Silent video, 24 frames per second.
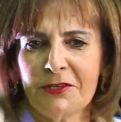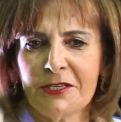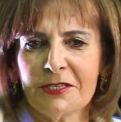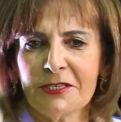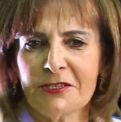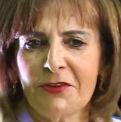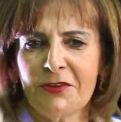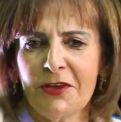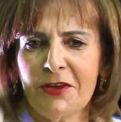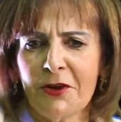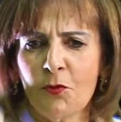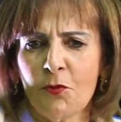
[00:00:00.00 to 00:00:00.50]

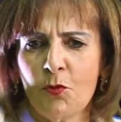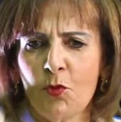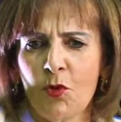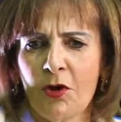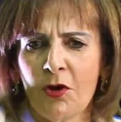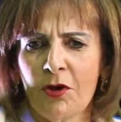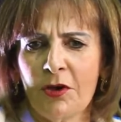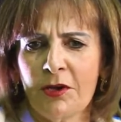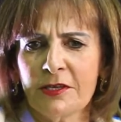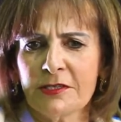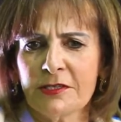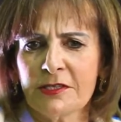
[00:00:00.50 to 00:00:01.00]
she is very
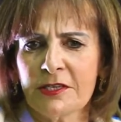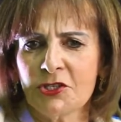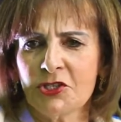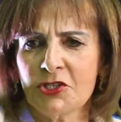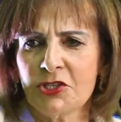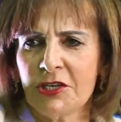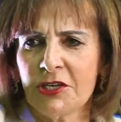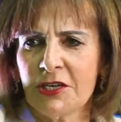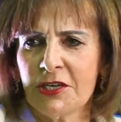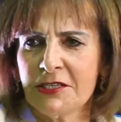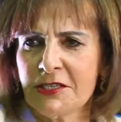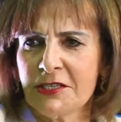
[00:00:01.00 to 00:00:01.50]
wise
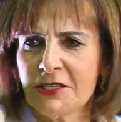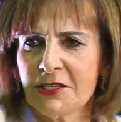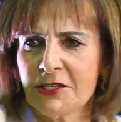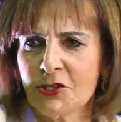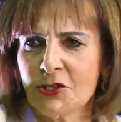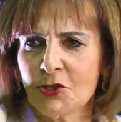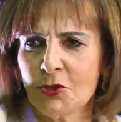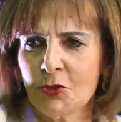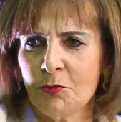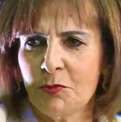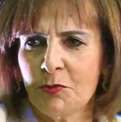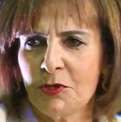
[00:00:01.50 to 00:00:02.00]
and she
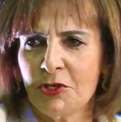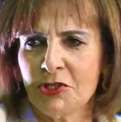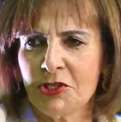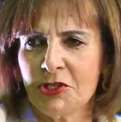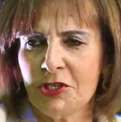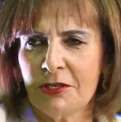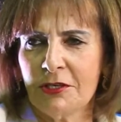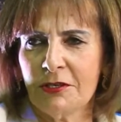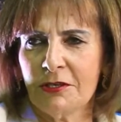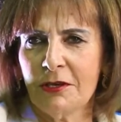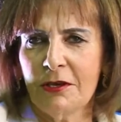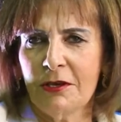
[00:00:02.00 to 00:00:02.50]
listens to
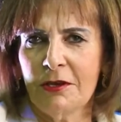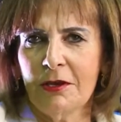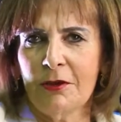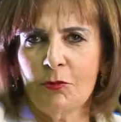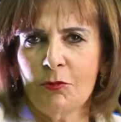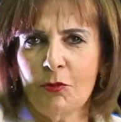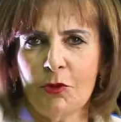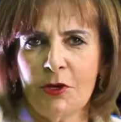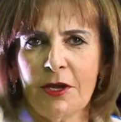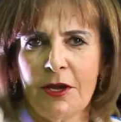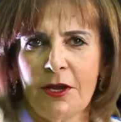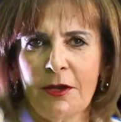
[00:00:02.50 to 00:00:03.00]
me.
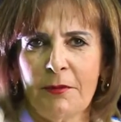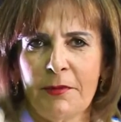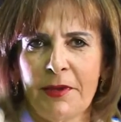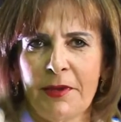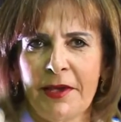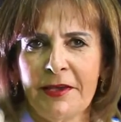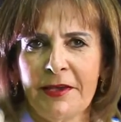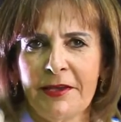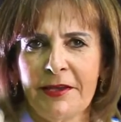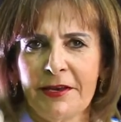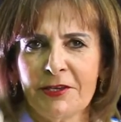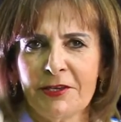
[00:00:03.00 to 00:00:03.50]
When
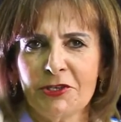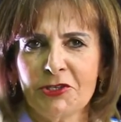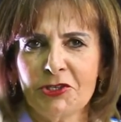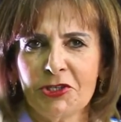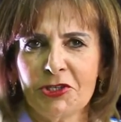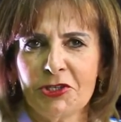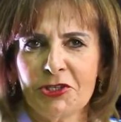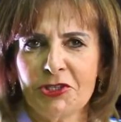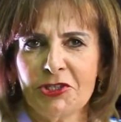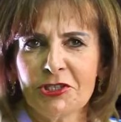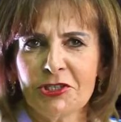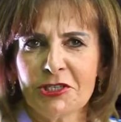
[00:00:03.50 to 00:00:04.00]
I'm angry,
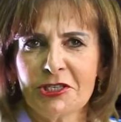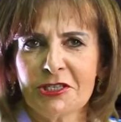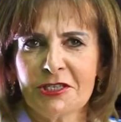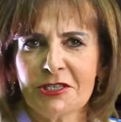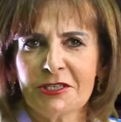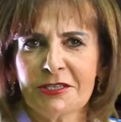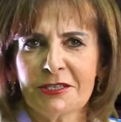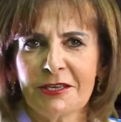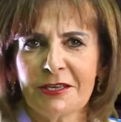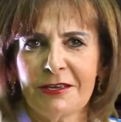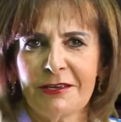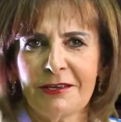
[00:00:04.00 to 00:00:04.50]
she
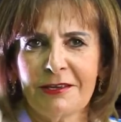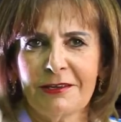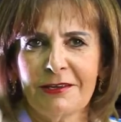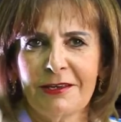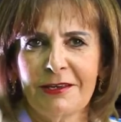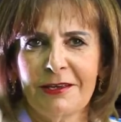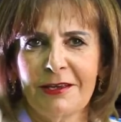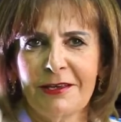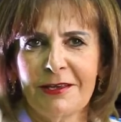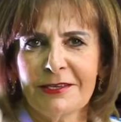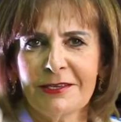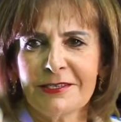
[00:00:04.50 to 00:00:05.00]
just
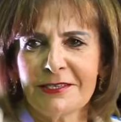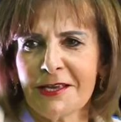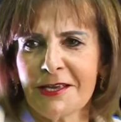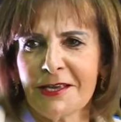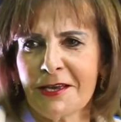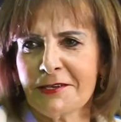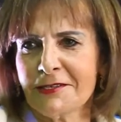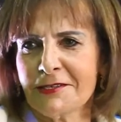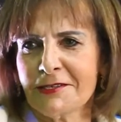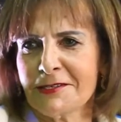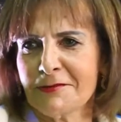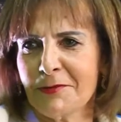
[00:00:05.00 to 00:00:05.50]

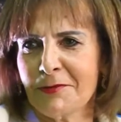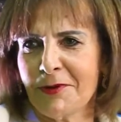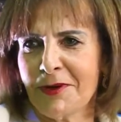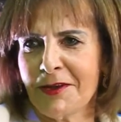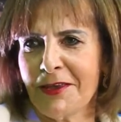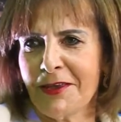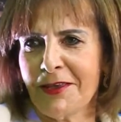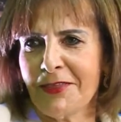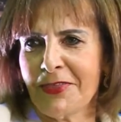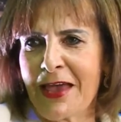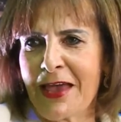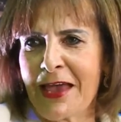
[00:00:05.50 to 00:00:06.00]
sucks
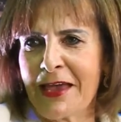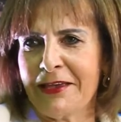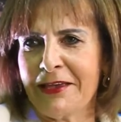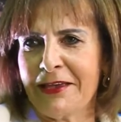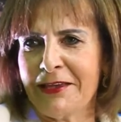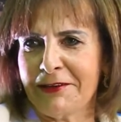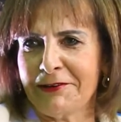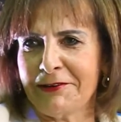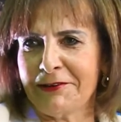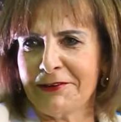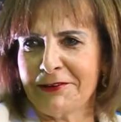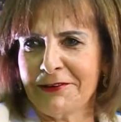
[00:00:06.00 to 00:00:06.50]
my
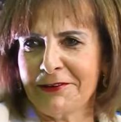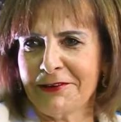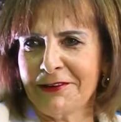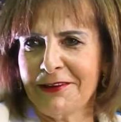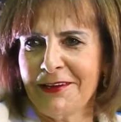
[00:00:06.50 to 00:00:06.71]
anger